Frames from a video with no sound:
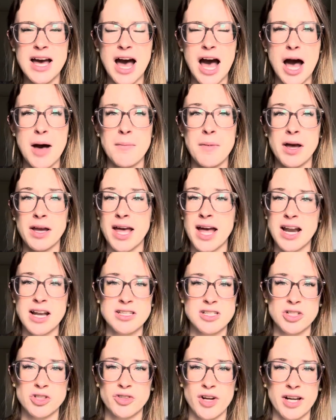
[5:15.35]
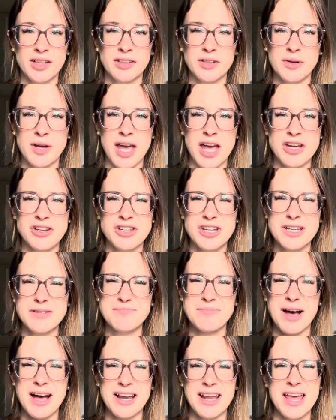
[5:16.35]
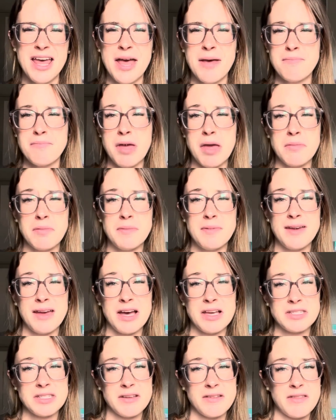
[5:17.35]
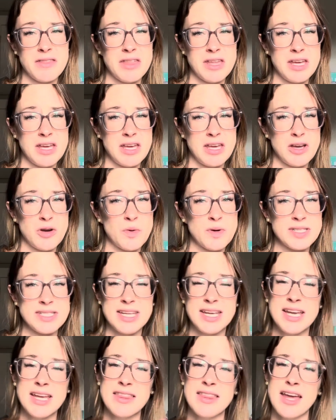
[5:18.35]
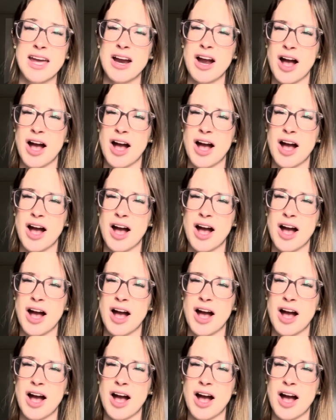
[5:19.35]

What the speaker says: Again, it's a great location, but maybe because of the cuisine there,